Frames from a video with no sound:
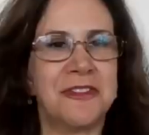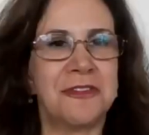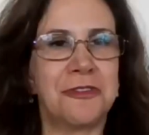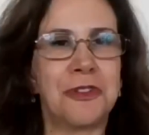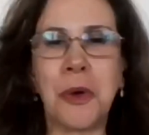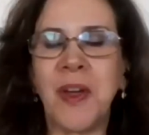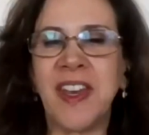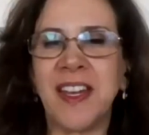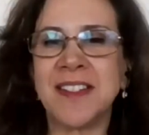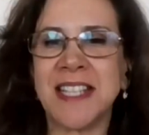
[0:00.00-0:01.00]
if no
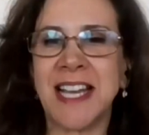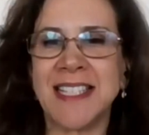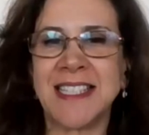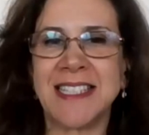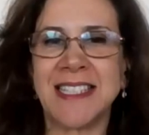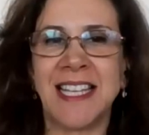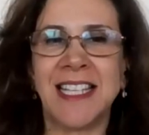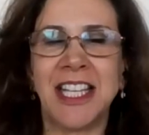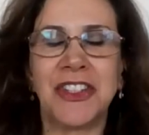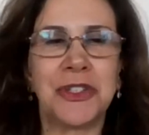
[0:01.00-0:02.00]
one else has
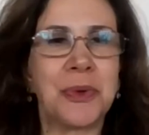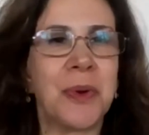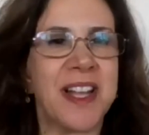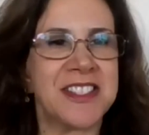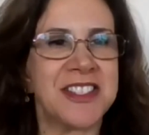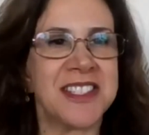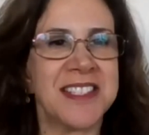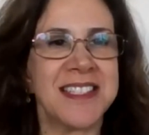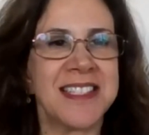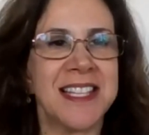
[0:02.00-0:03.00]
any other
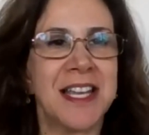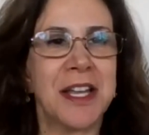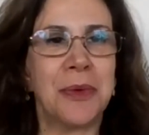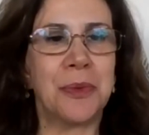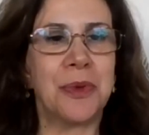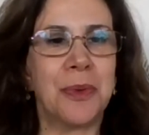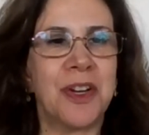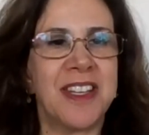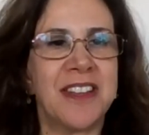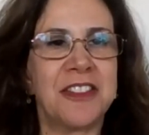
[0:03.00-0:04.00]
questions, we
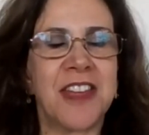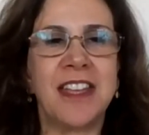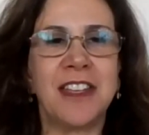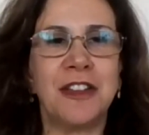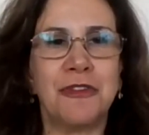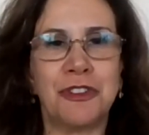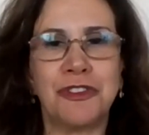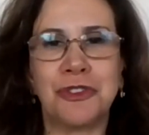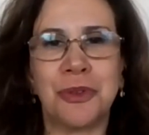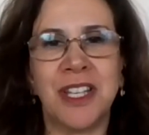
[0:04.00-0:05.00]
want to thank you
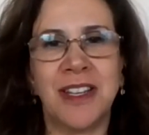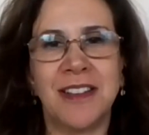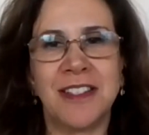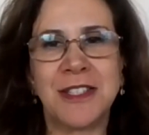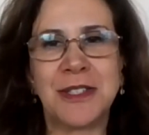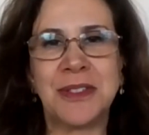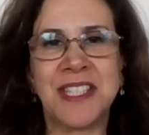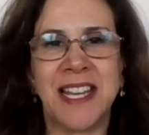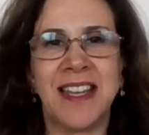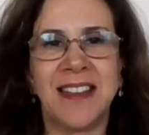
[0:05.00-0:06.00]
for joining us
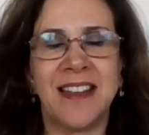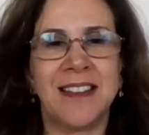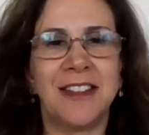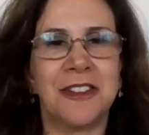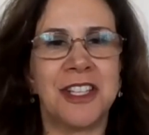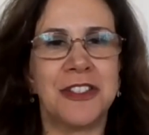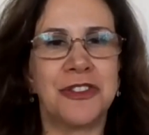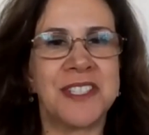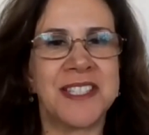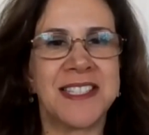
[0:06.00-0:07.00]
today and your
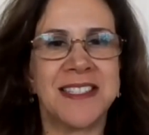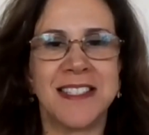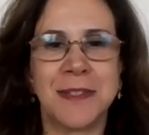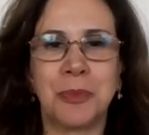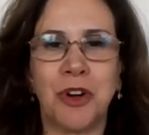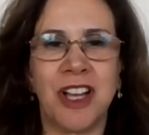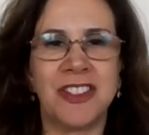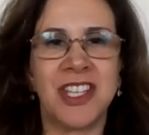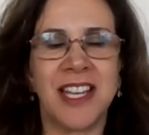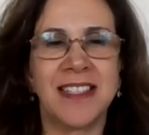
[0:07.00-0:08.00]
interest in this
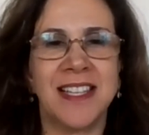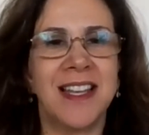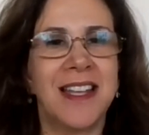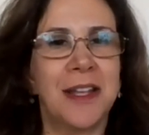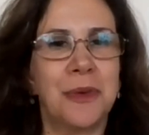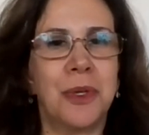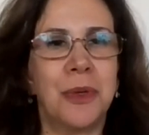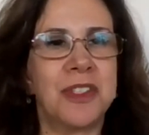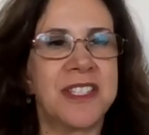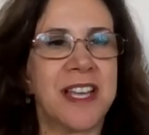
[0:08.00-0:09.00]
project.
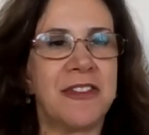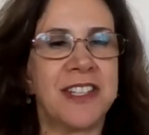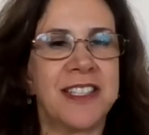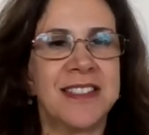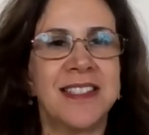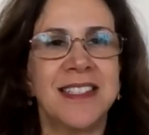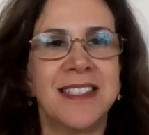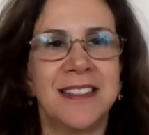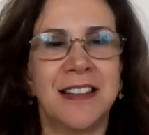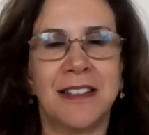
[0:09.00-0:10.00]
We will
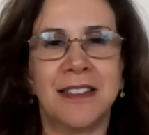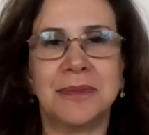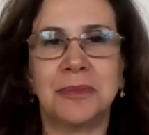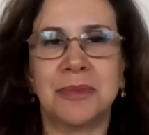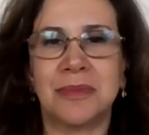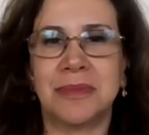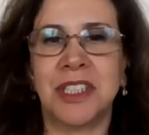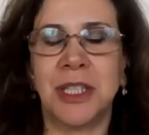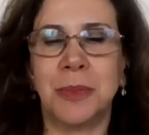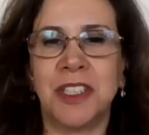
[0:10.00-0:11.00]
definitely
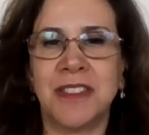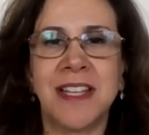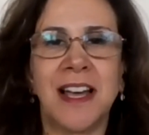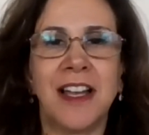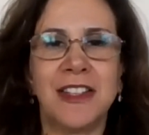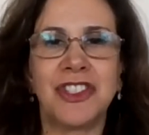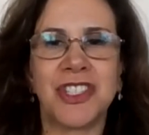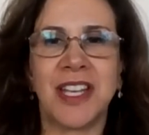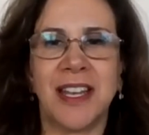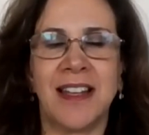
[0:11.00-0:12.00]
keep in
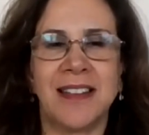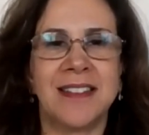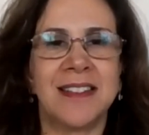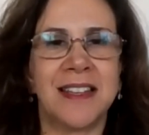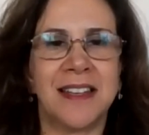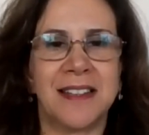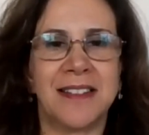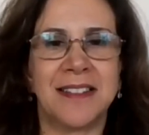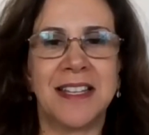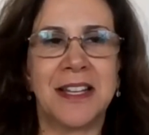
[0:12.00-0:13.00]
touch, and
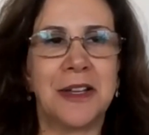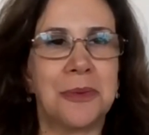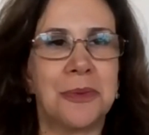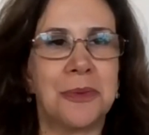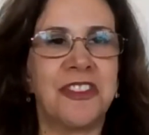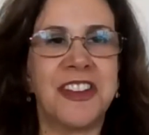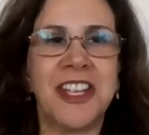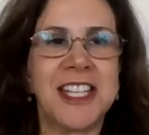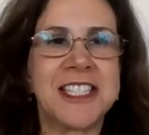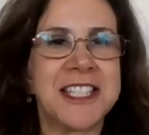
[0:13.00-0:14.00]
we're
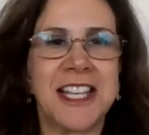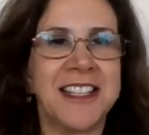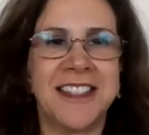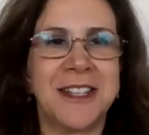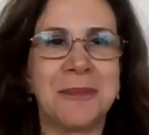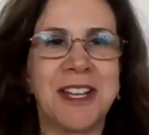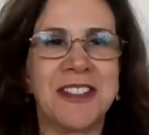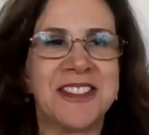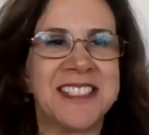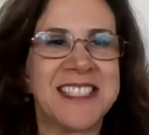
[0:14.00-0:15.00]
very excited
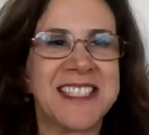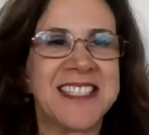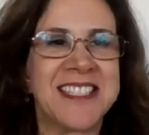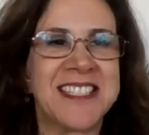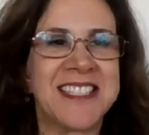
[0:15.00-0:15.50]
about this.